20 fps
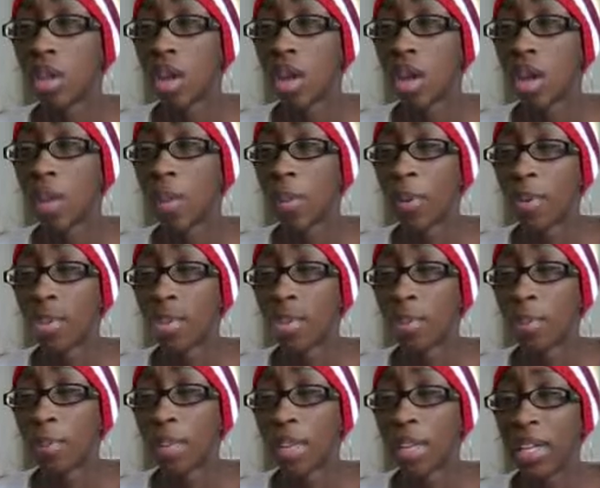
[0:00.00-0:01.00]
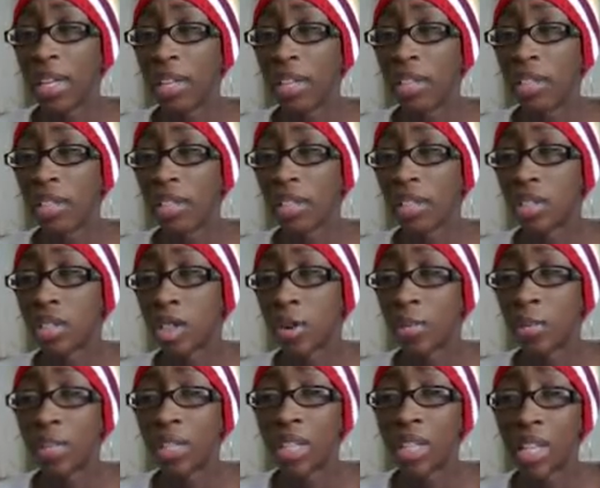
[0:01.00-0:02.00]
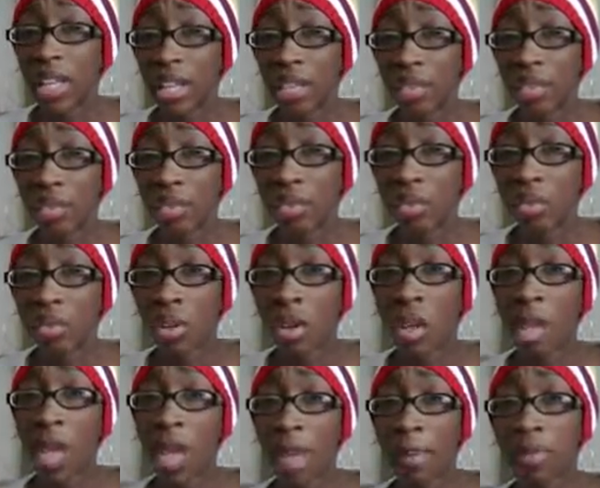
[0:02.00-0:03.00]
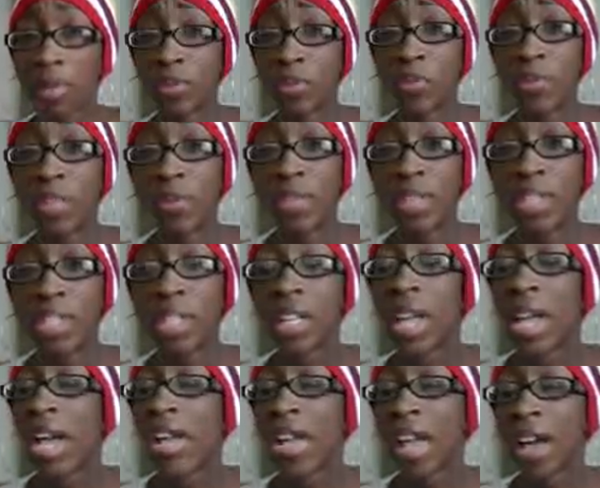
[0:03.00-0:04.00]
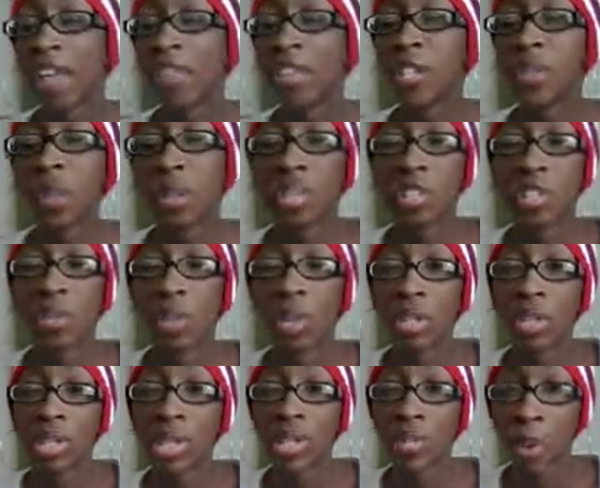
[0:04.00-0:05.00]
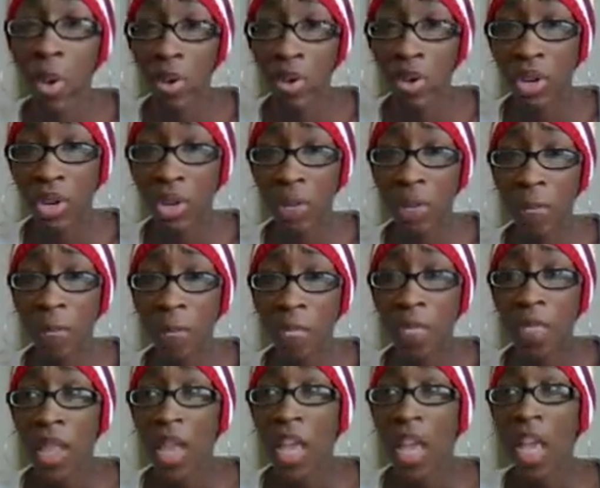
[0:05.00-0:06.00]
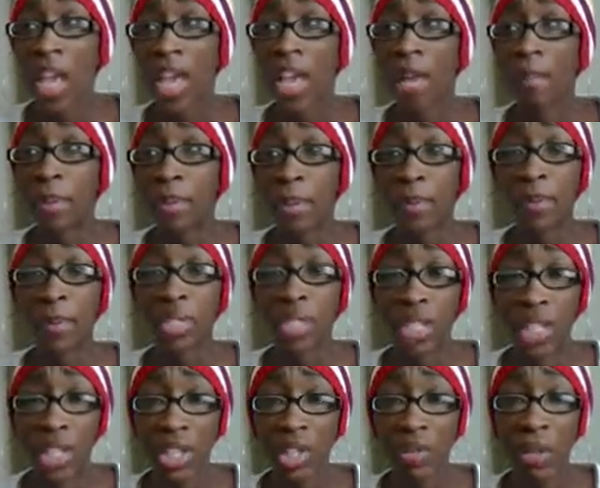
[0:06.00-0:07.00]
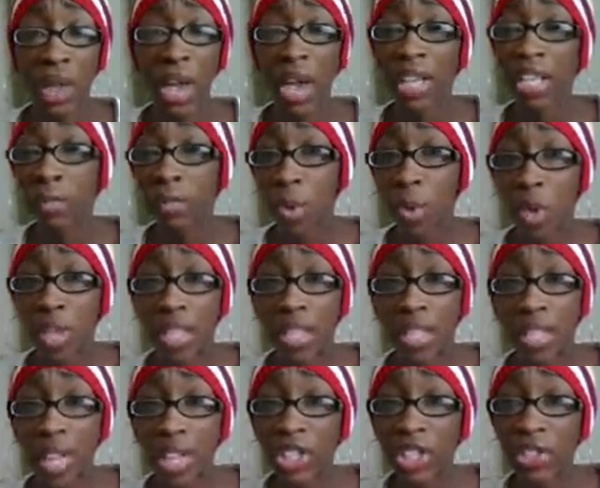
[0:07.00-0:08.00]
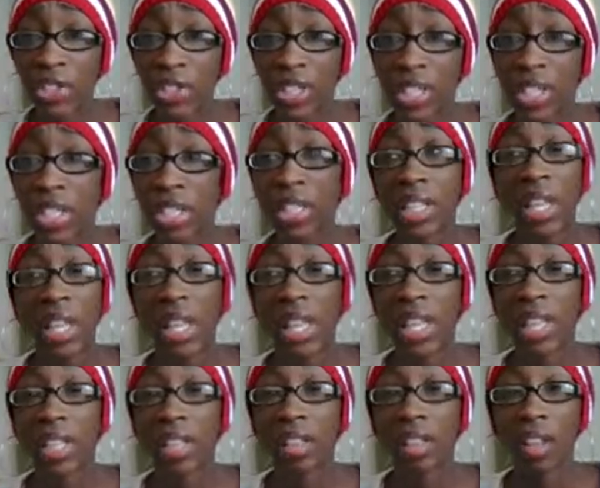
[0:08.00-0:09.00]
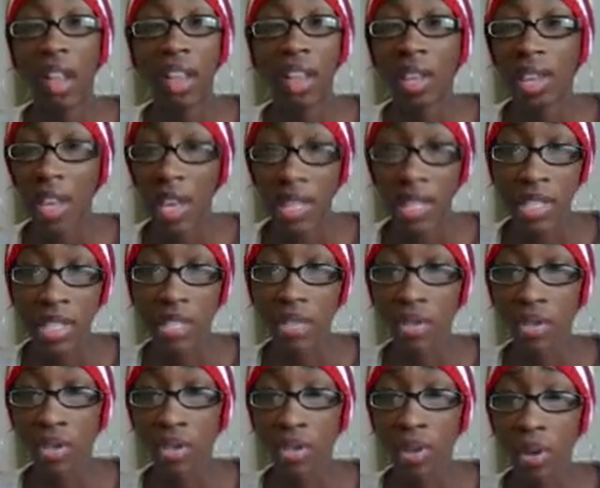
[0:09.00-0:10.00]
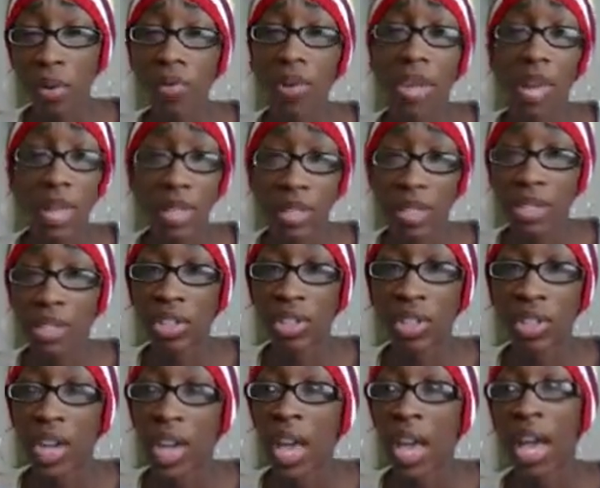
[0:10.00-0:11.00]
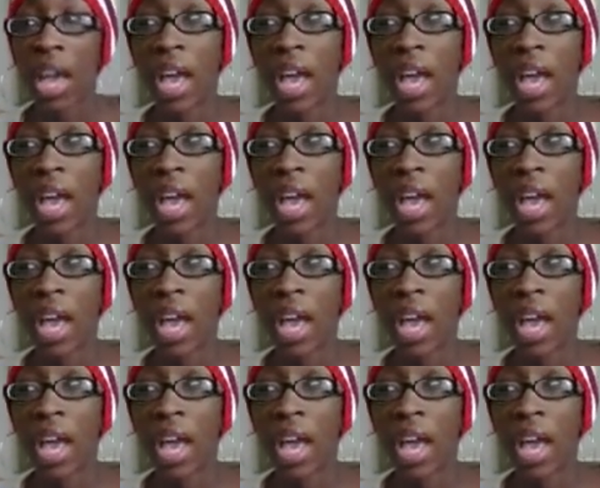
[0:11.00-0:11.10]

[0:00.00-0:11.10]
a person being terminally ill happens for a reason. Now, if this person was a smoker and people were telling you, hey, smoking is dangerous, and then they get lung cancer or throat cancer,